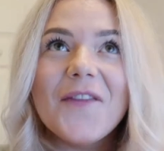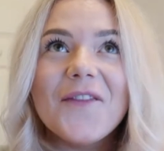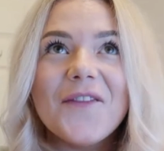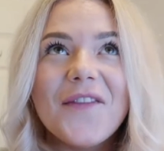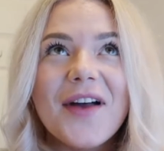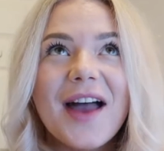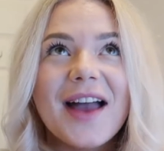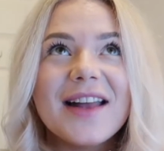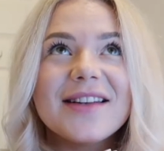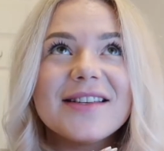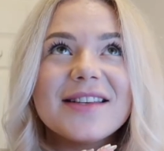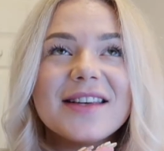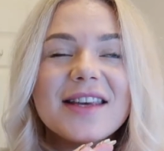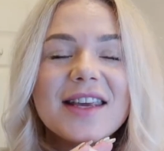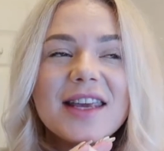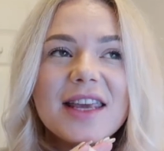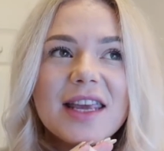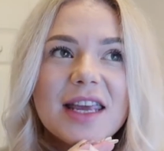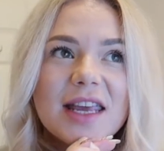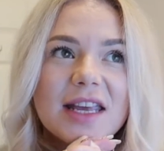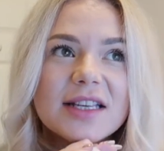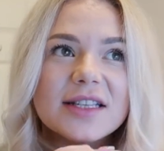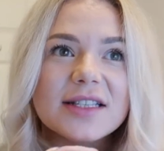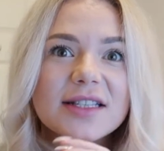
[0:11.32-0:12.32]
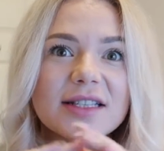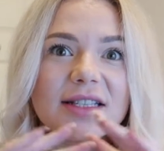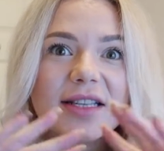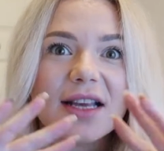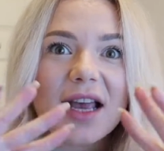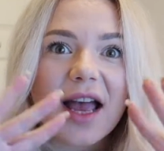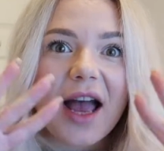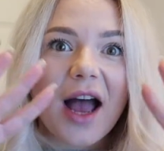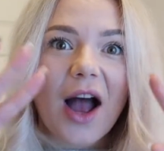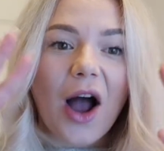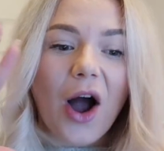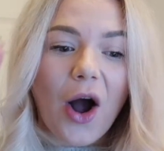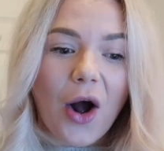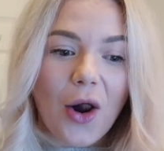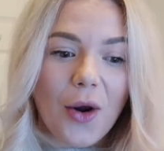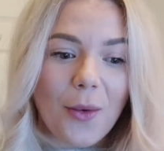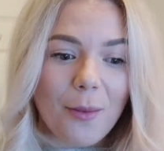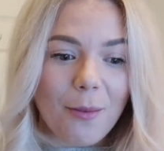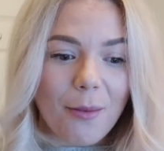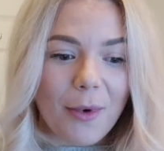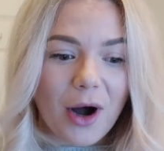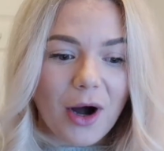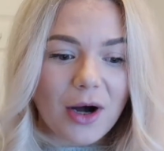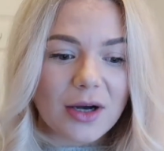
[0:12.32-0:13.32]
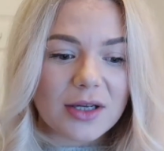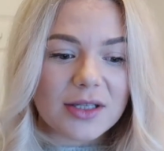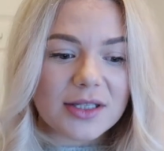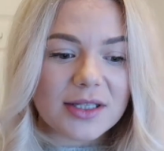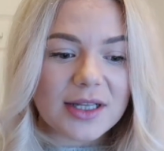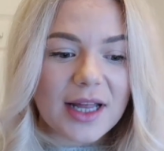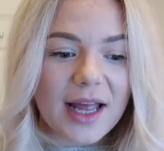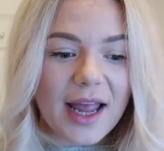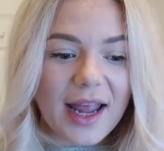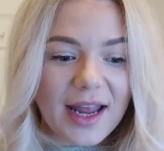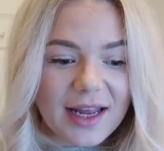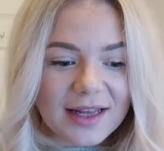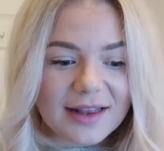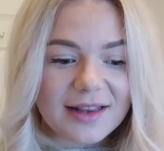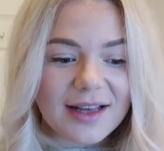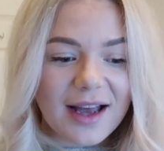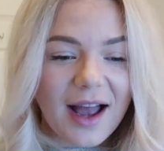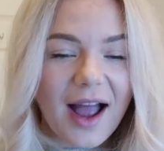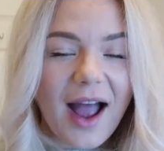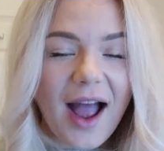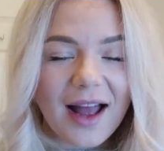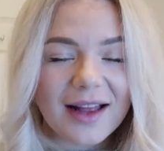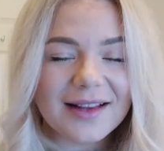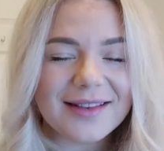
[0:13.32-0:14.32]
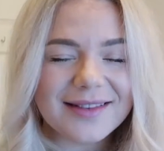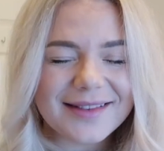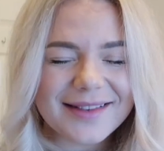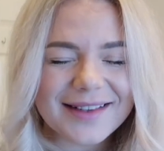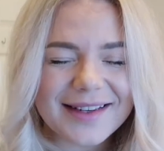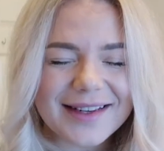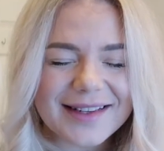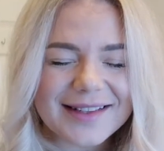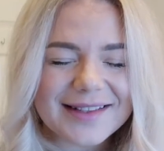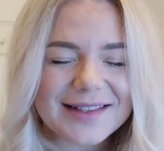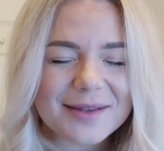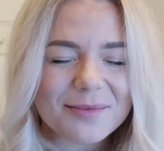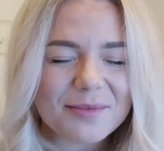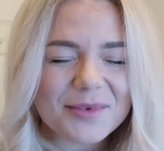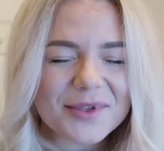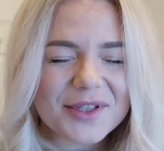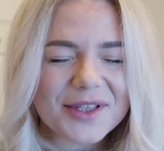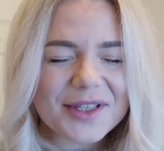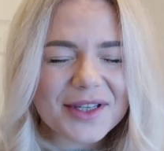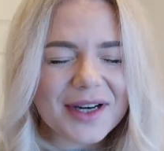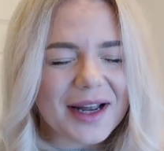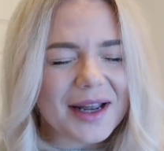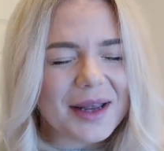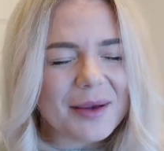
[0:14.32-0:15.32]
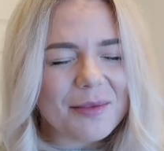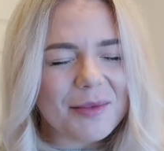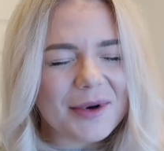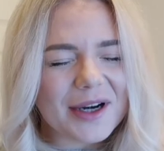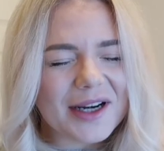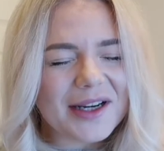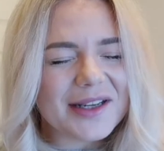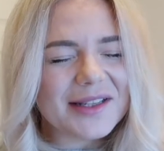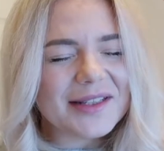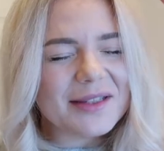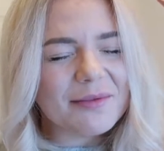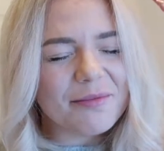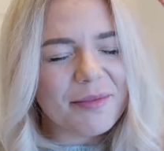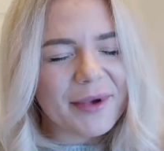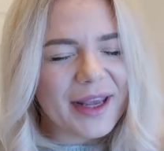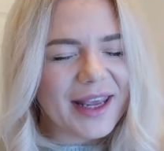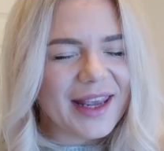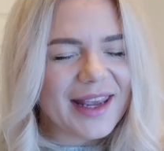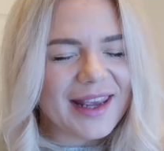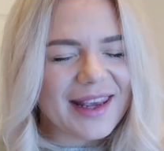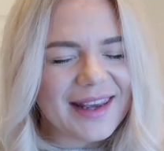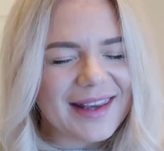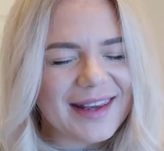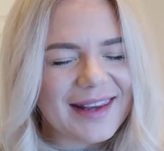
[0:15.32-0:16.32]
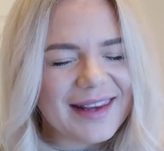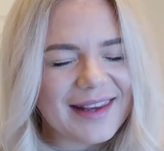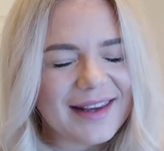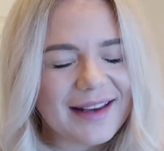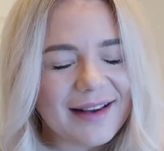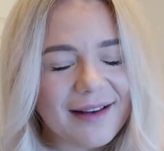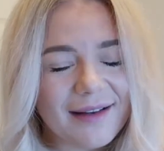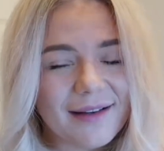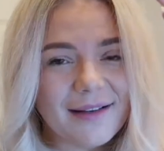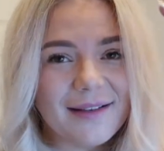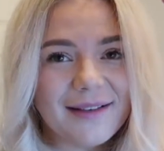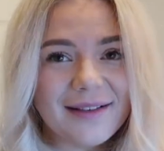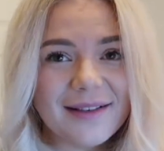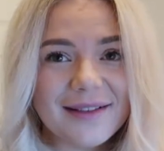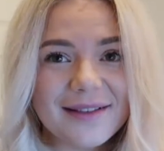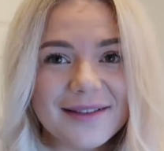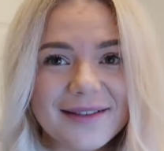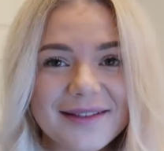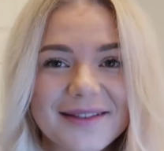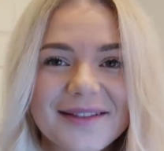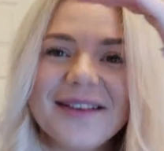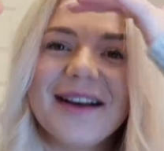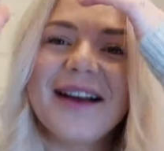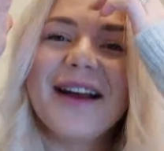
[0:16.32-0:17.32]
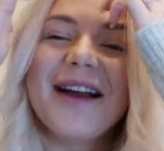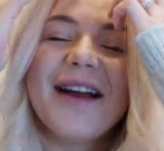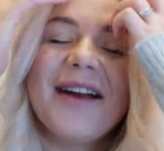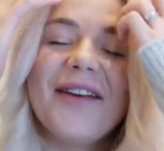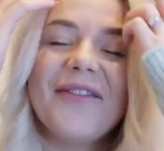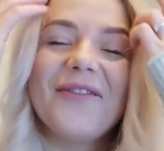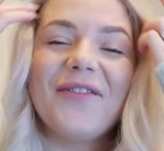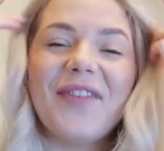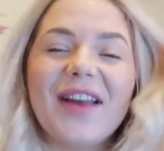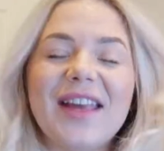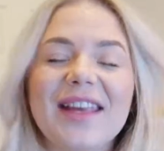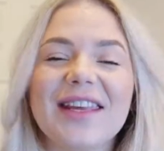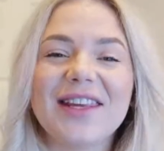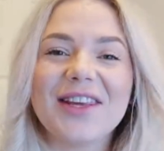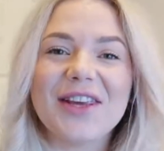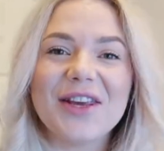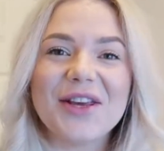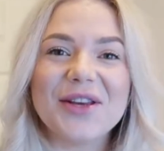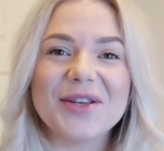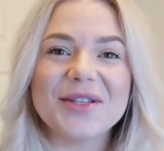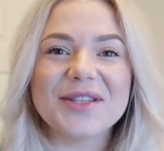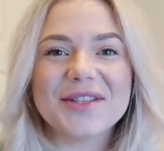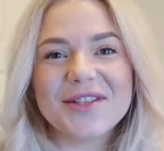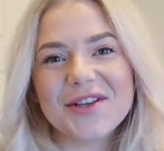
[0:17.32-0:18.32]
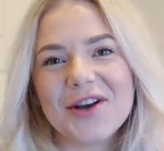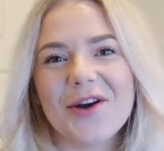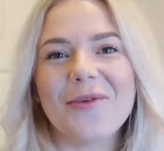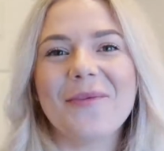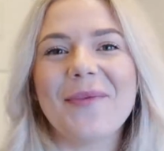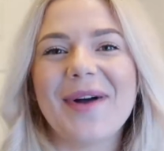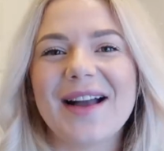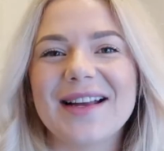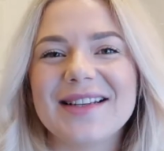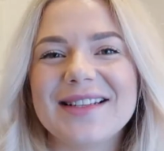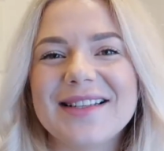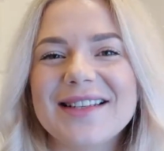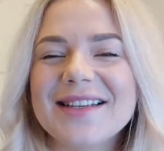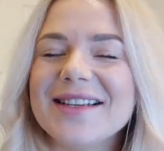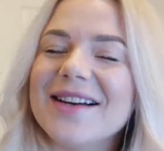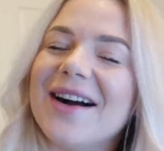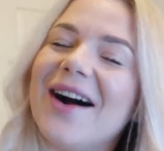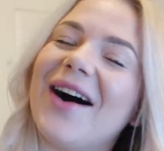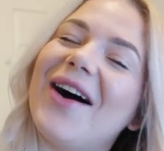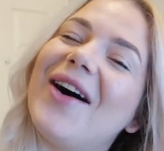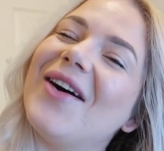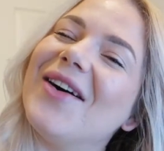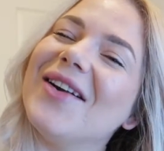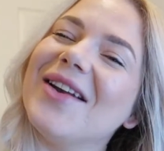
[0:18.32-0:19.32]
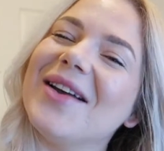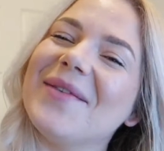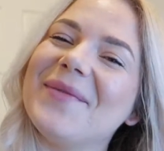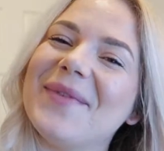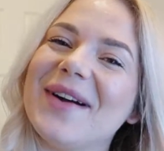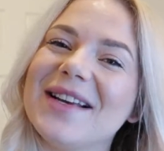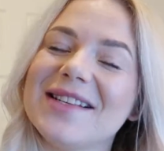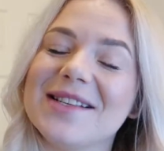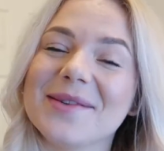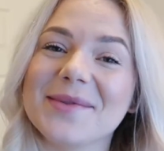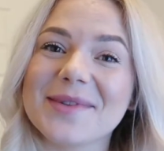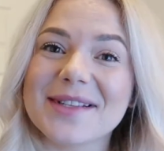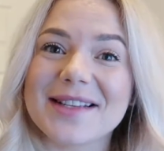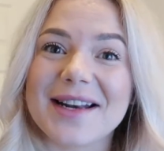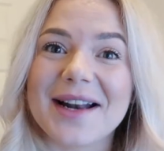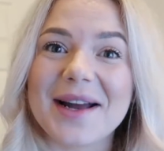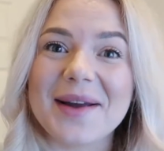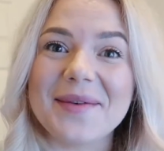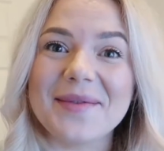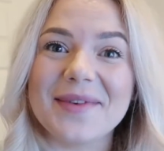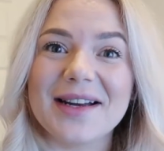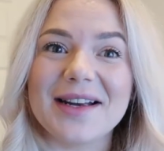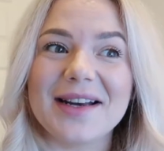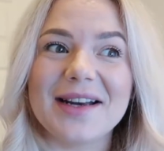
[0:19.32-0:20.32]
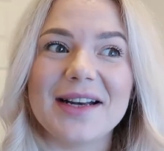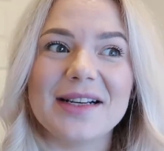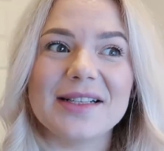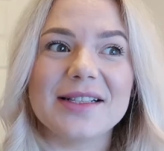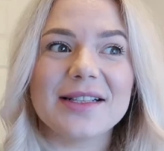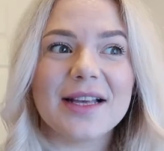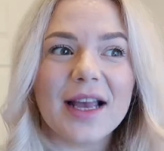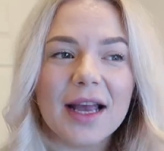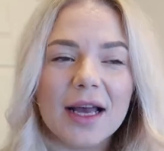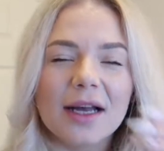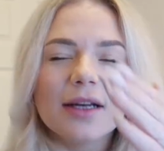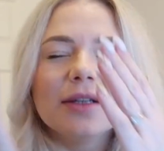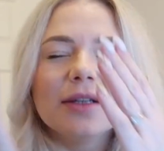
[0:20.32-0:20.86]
that is almost 800 subscribers be oh thank you so much to all of my subscribers